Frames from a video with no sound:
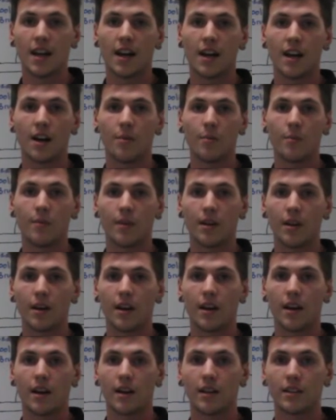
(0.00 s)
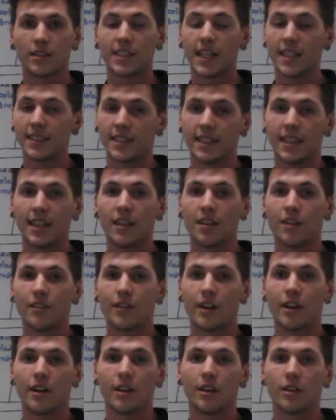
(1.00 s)
chassis in a
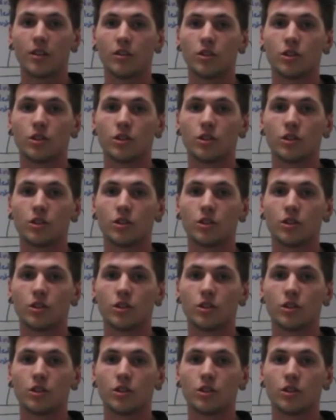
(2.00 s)
very